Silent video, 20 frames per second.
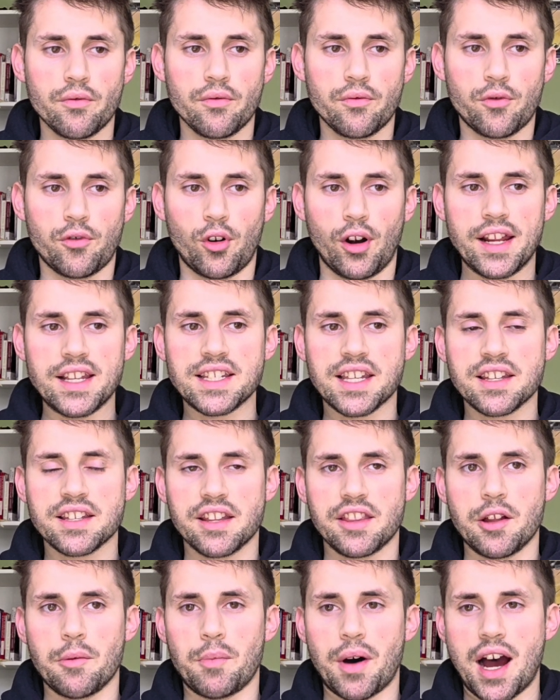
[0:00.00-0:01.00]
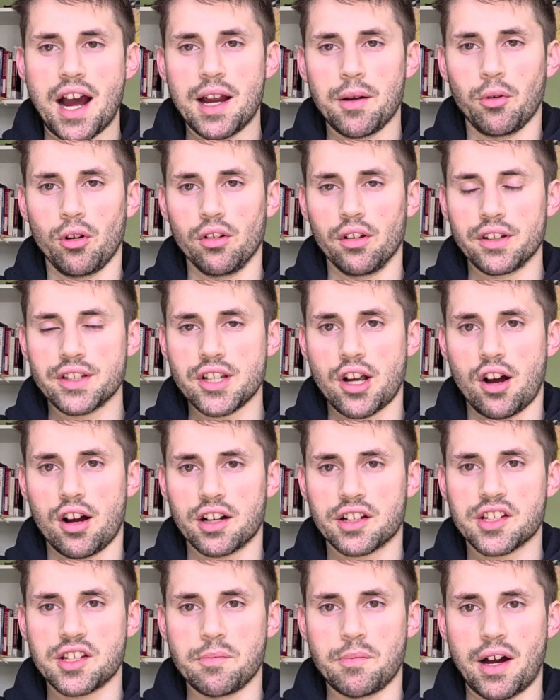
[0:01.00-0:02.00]
phrases in the Bible, it
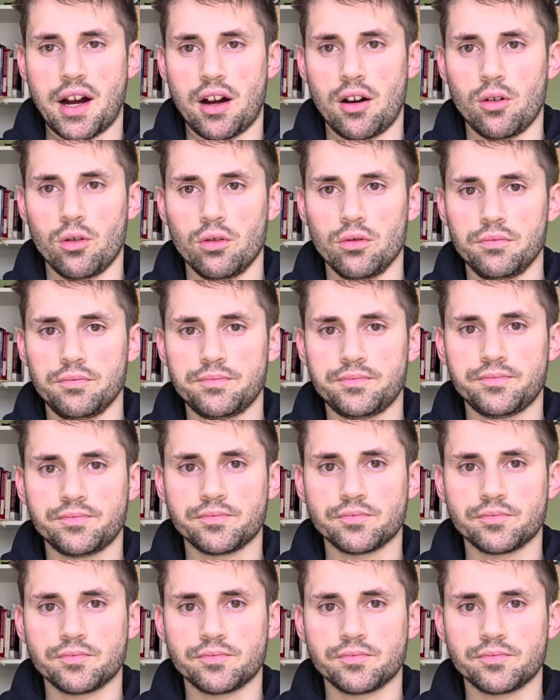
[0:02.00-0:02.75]
talks about